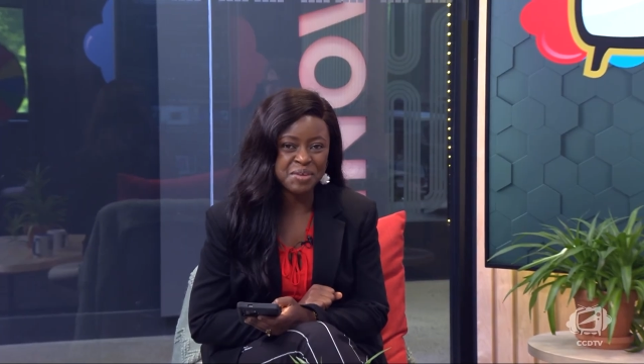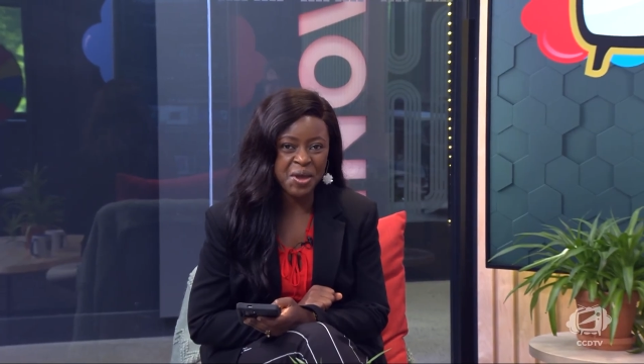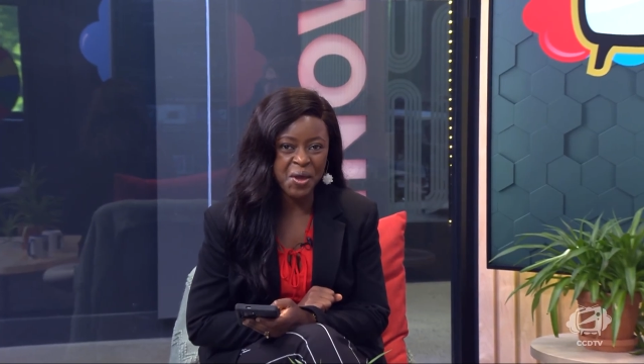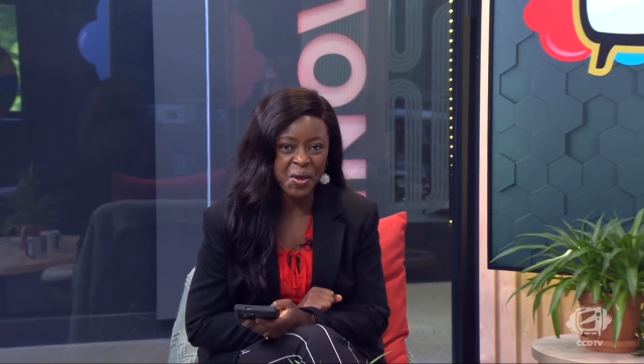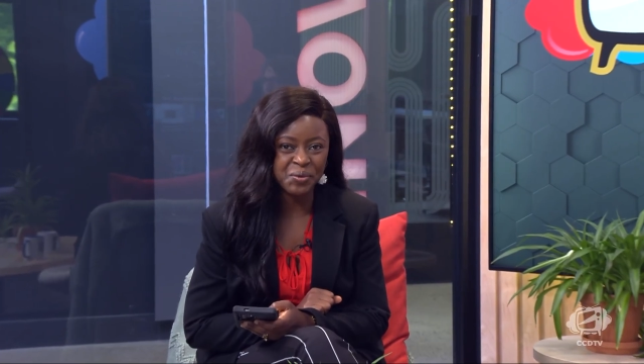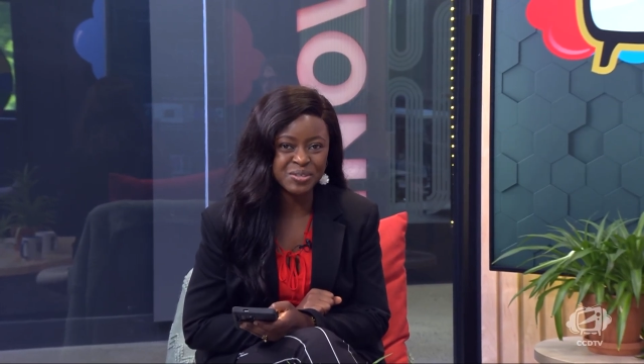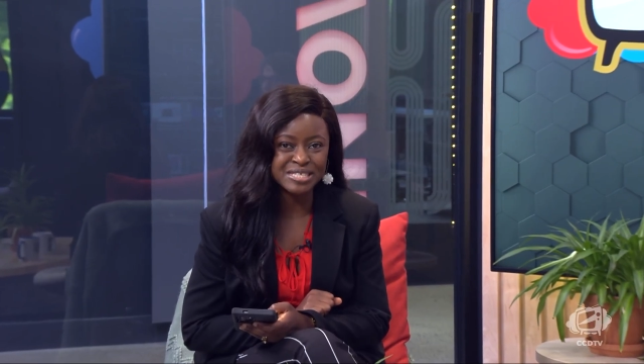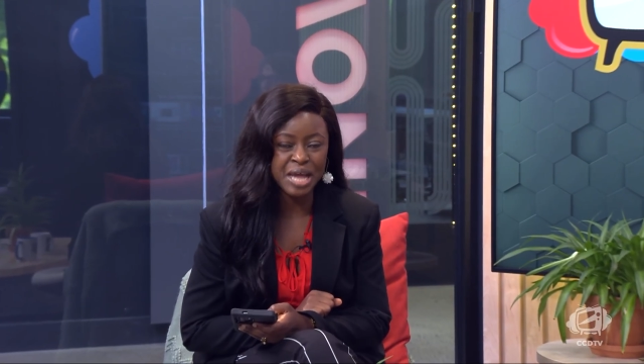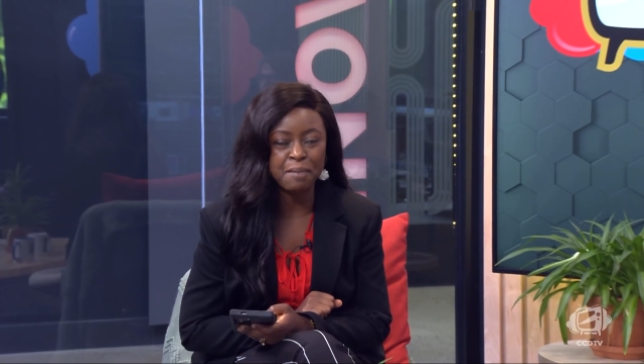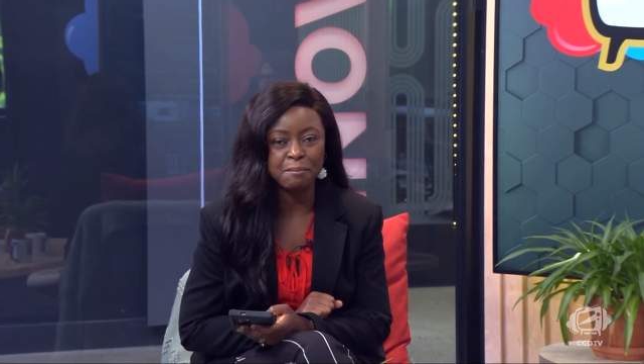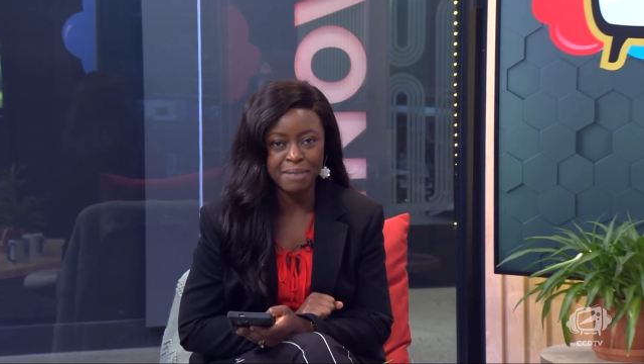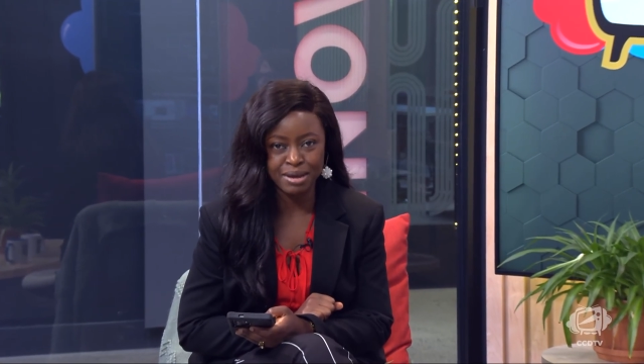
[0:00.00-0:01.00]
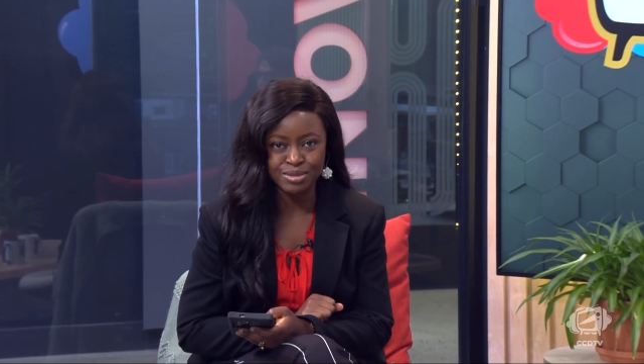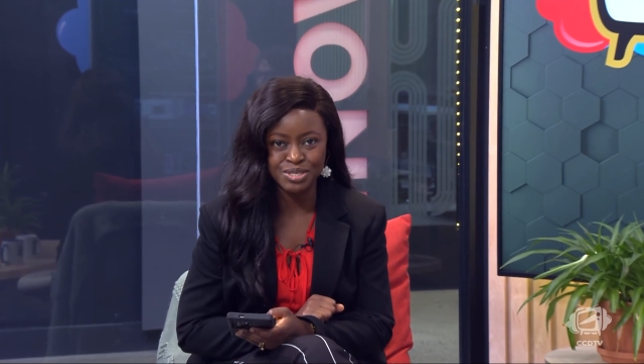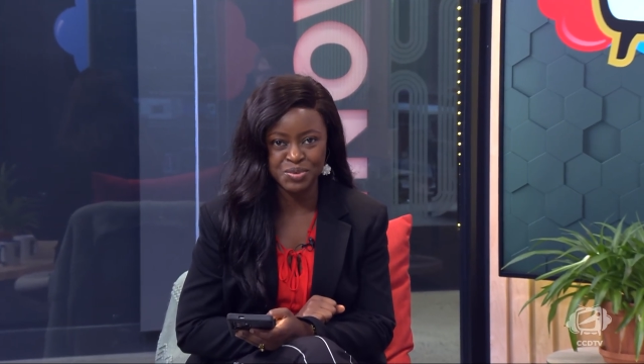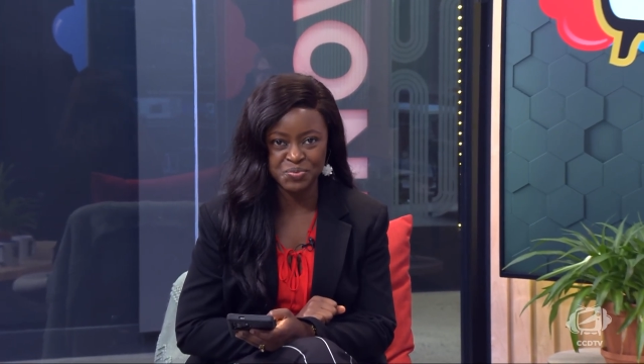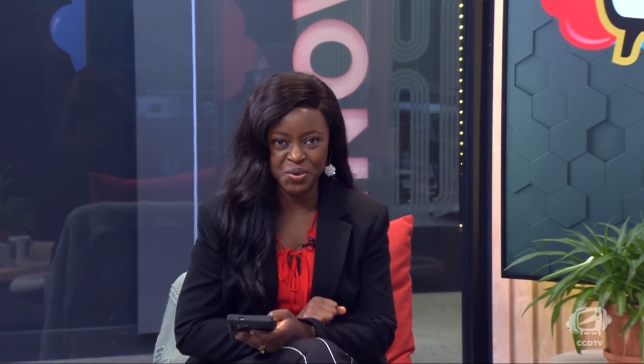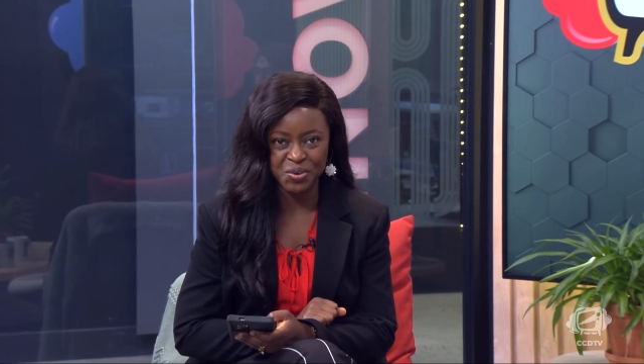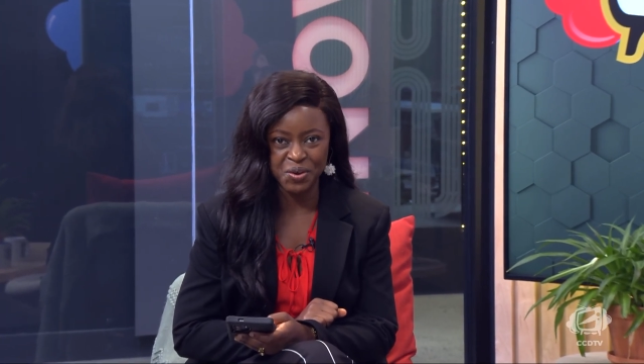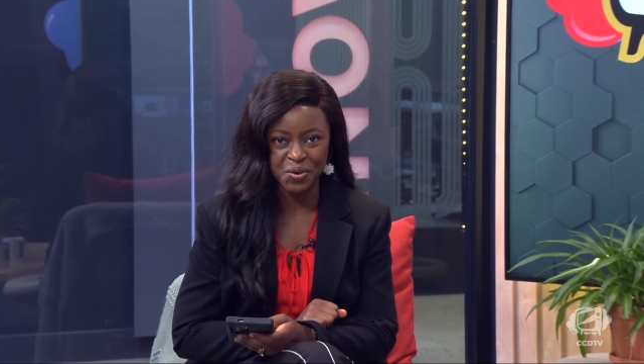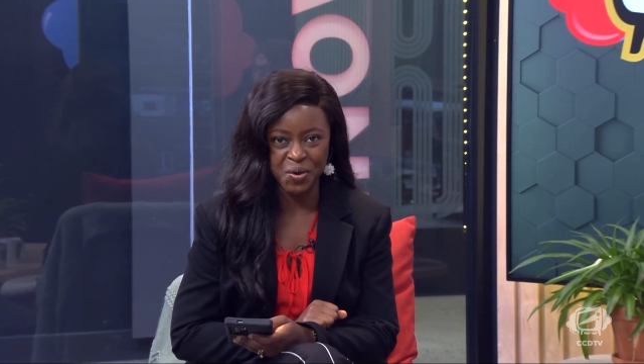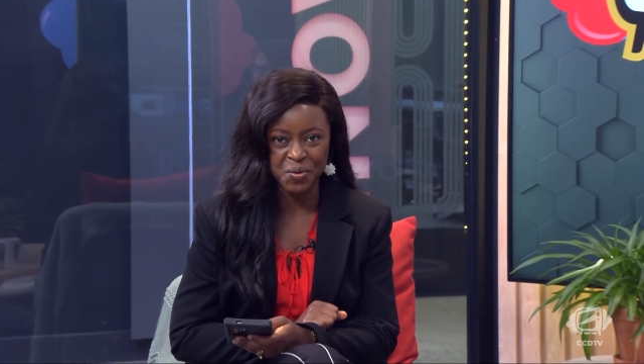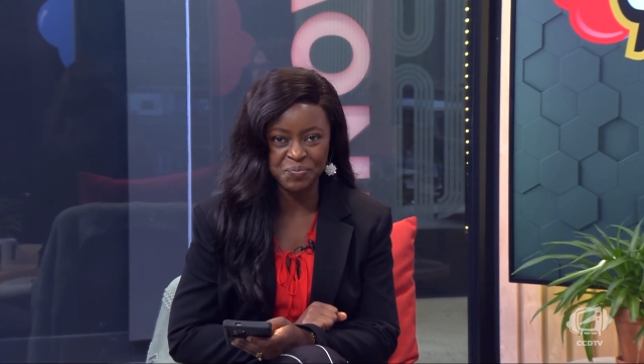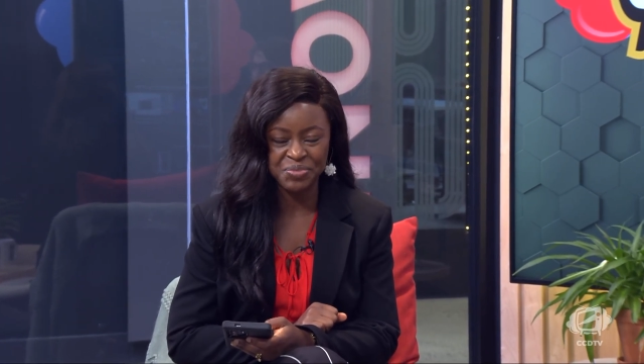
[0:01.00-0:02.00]
your host,
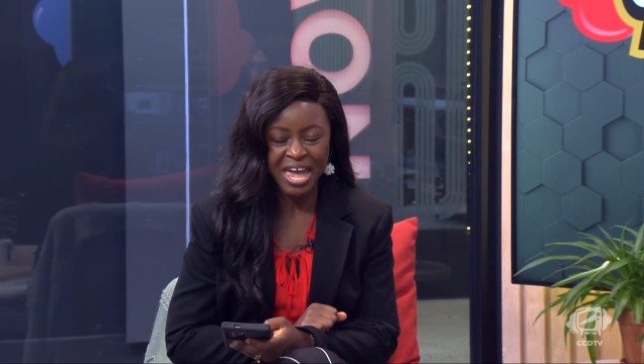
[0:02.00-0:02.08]
Mamuzo.